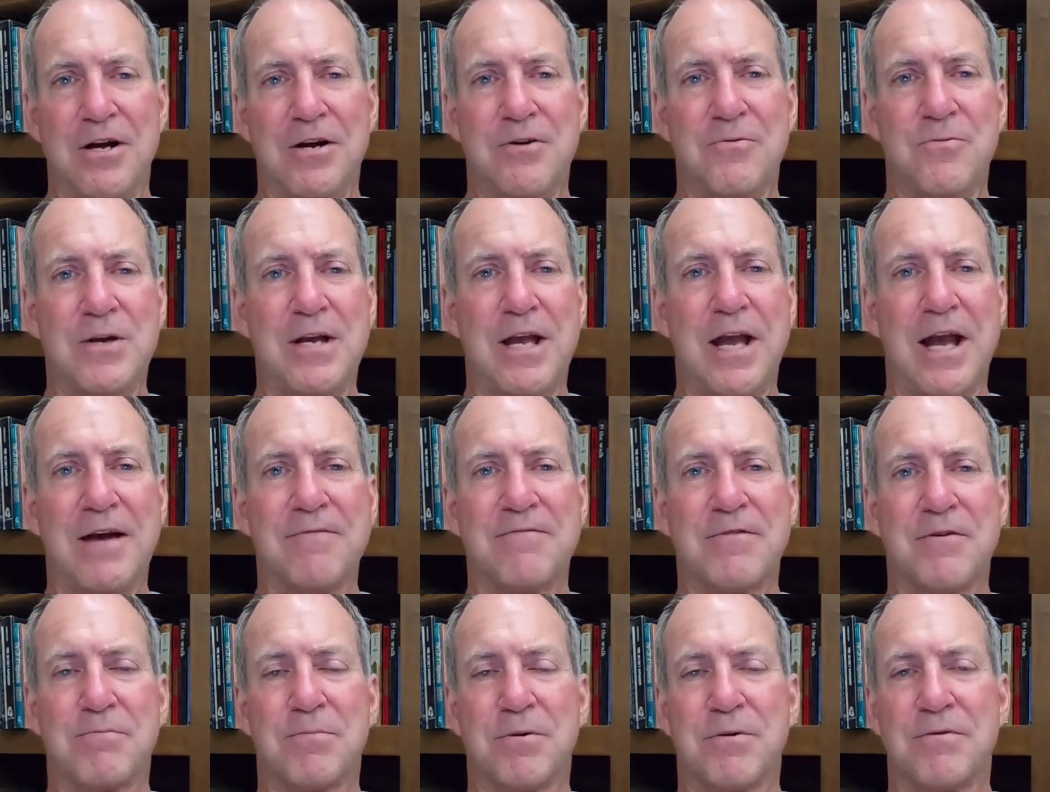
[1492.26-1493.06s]
We
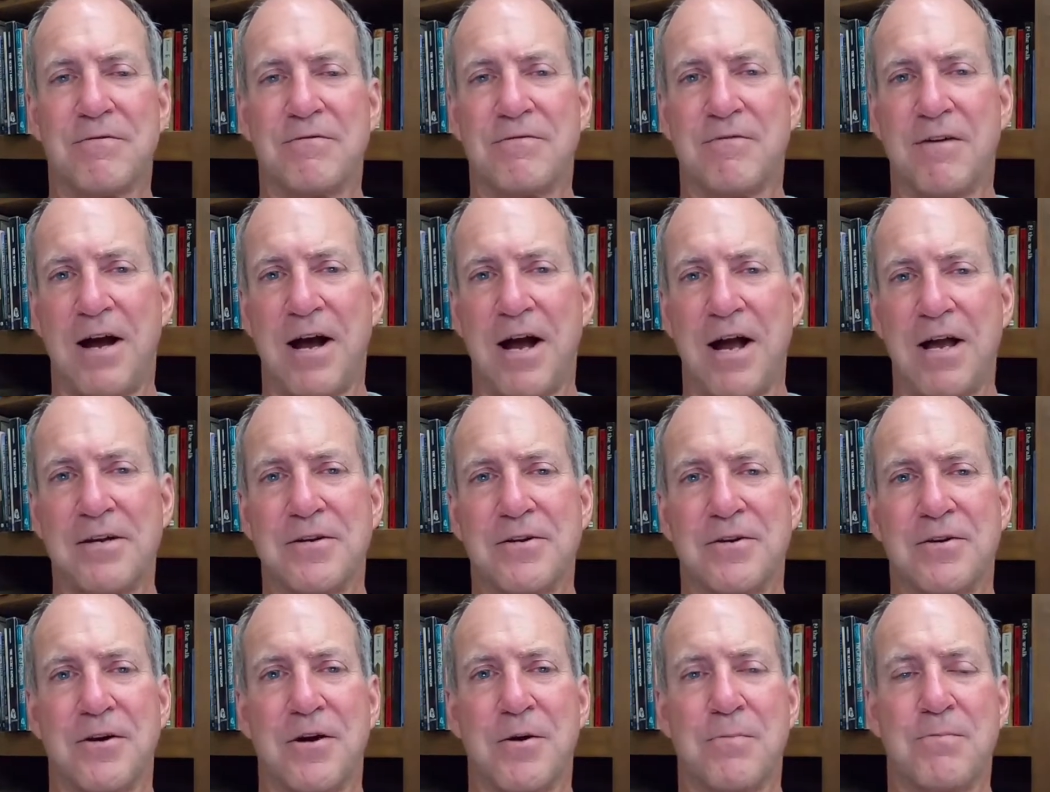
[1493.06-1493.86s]
have a
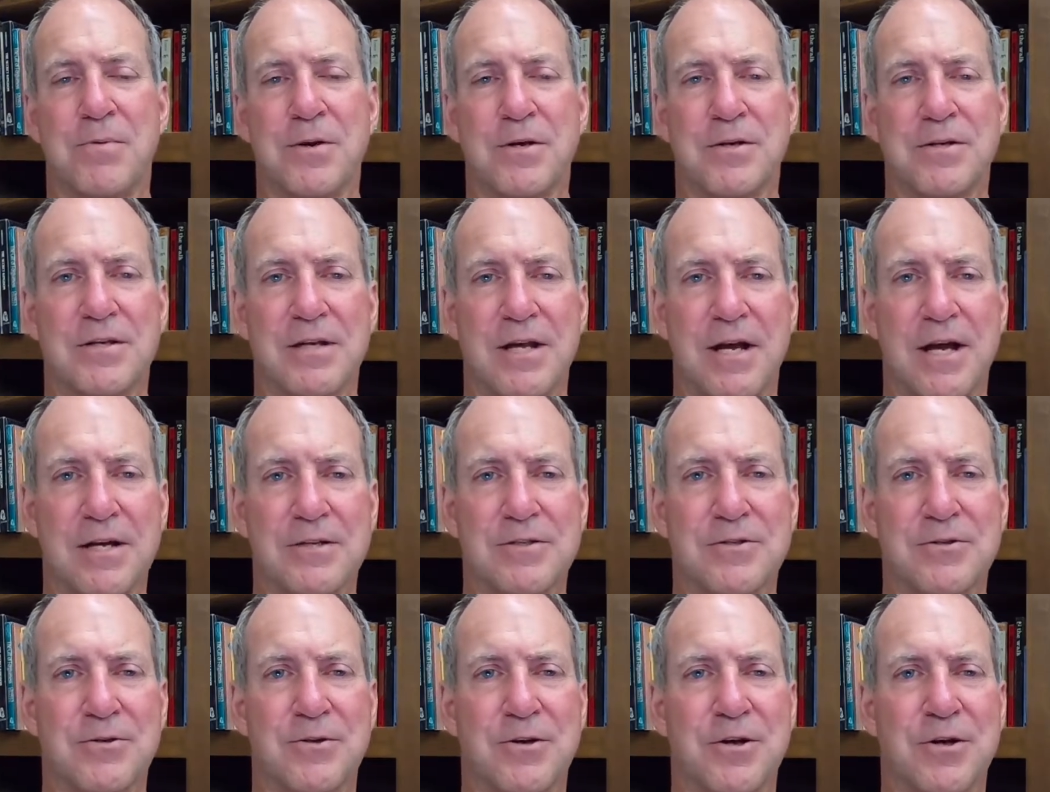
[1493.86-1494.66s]
provider, a
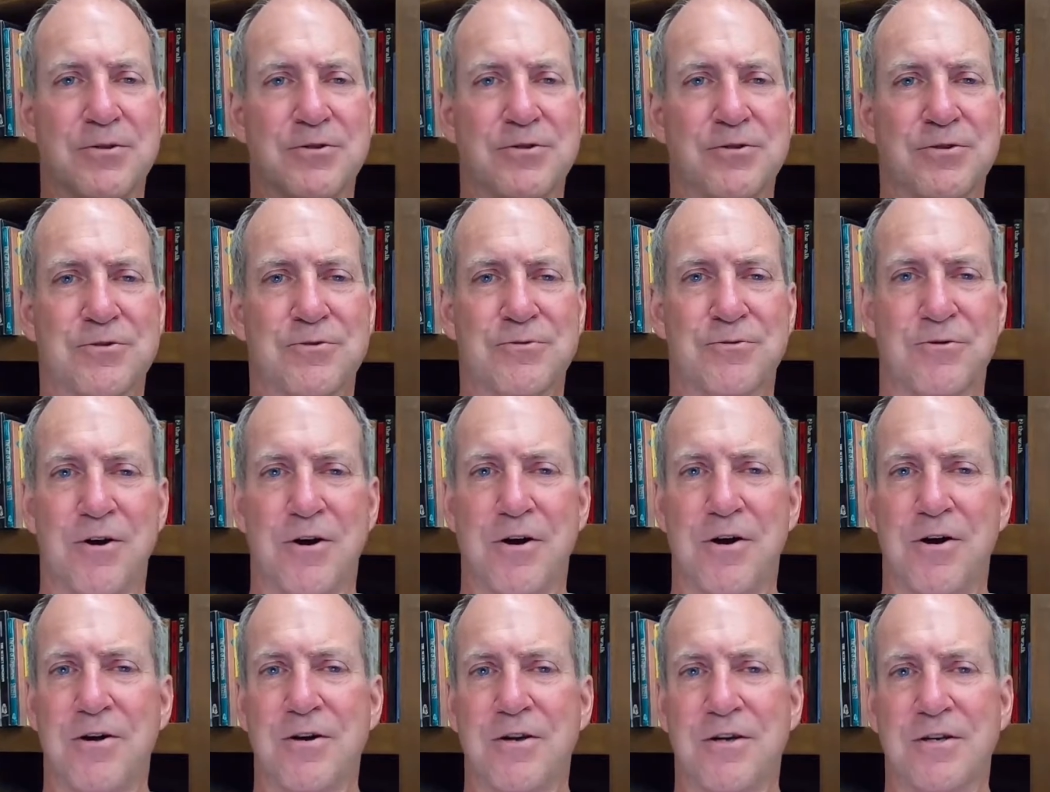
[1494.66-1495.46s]
protector, a
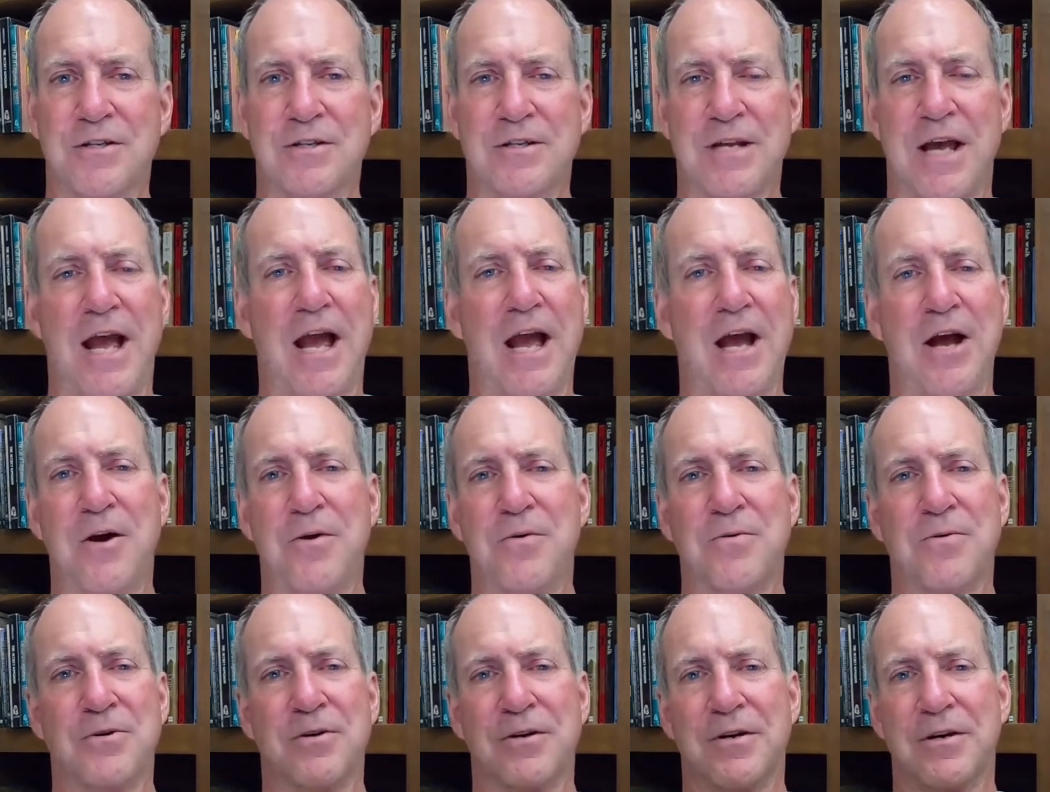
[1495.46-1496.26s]
strong
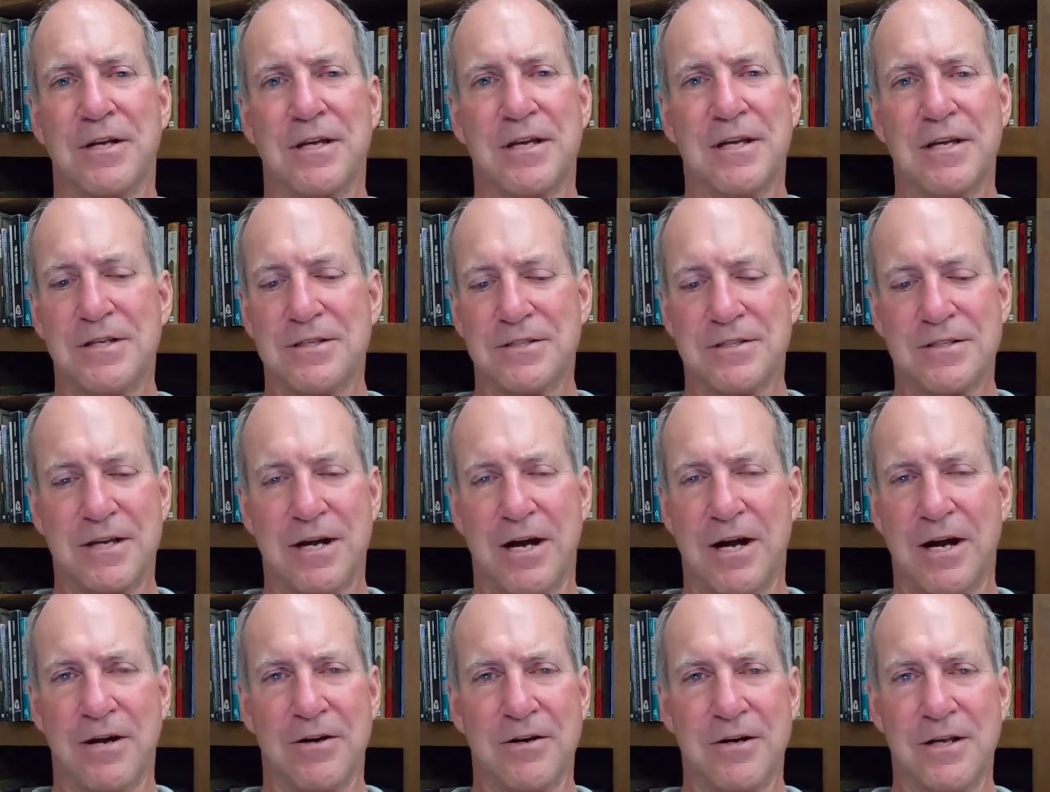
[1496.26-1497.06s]
tower against
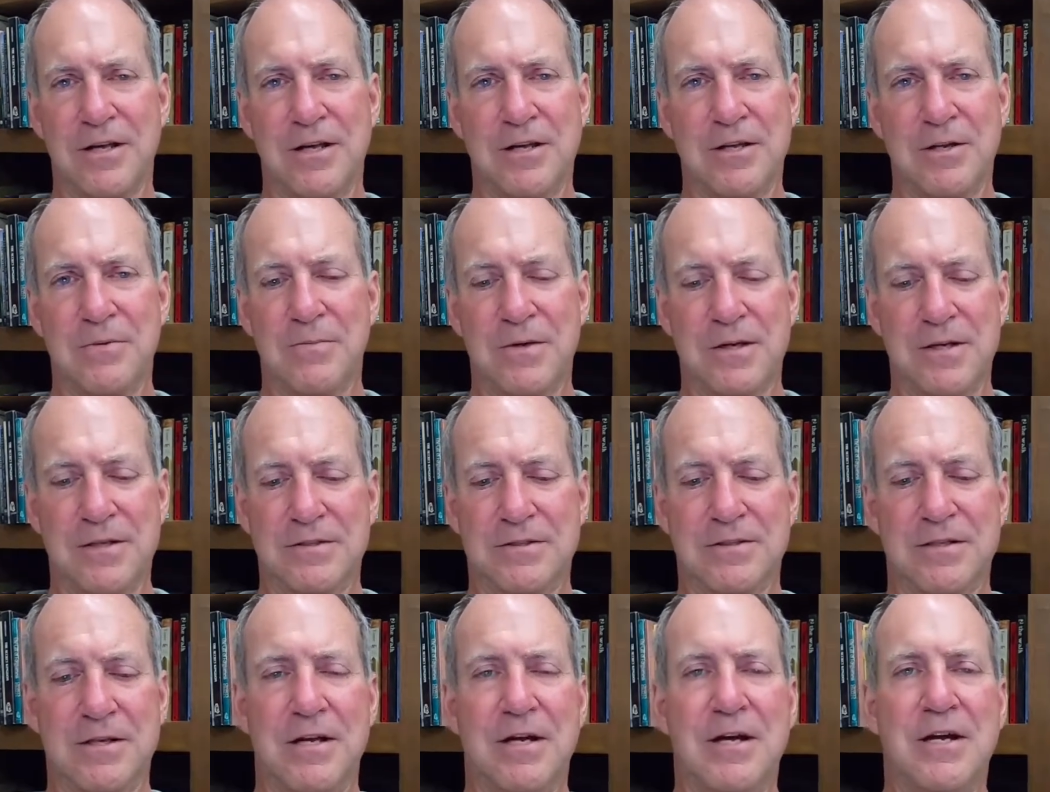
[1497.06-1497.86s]
our
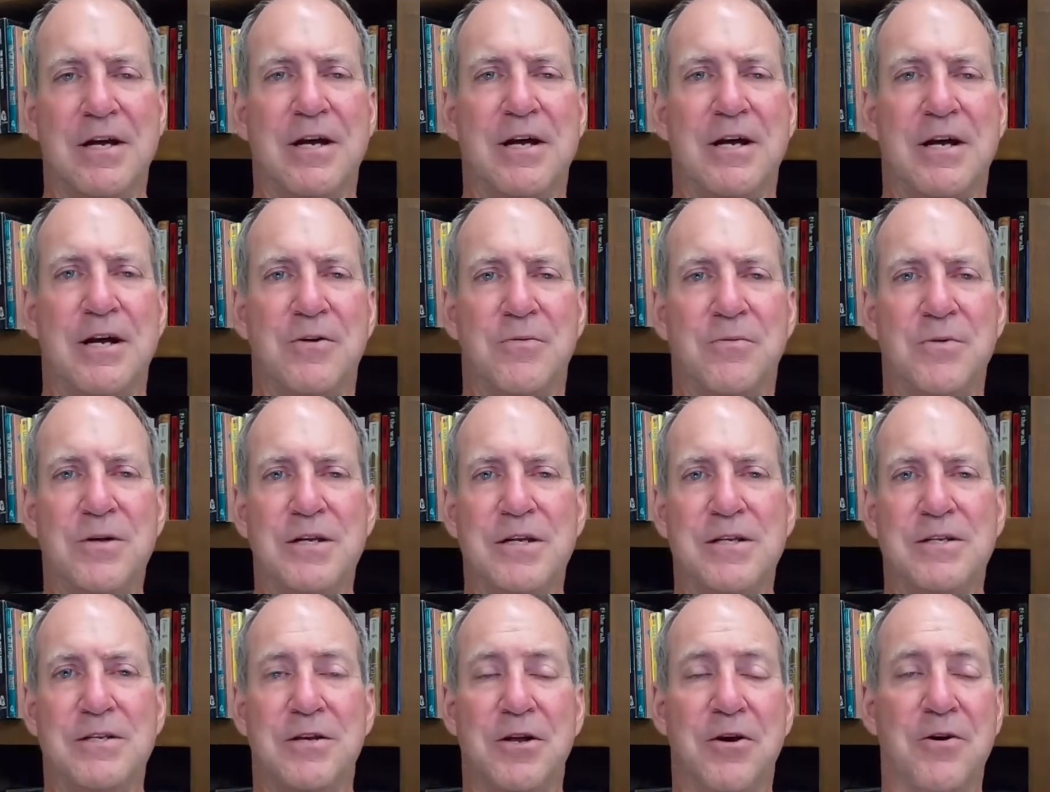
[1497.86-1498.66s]
enemies. We
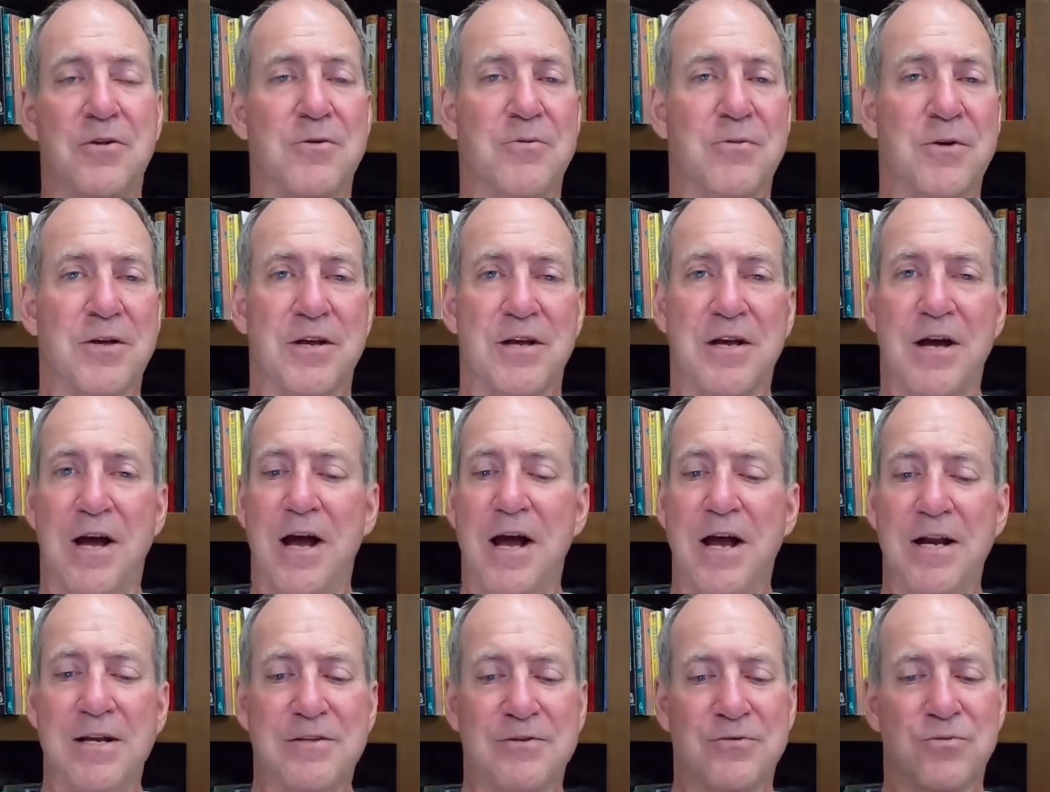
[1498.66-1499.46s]
need to know that
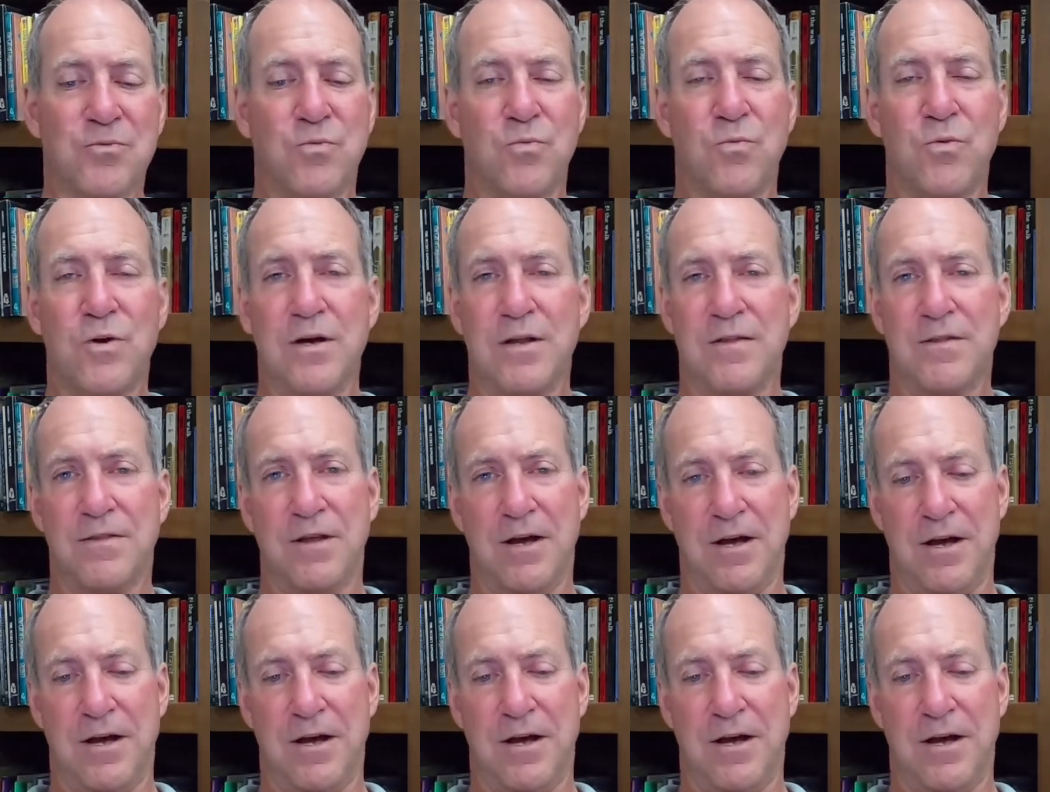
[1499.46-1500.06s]
God is with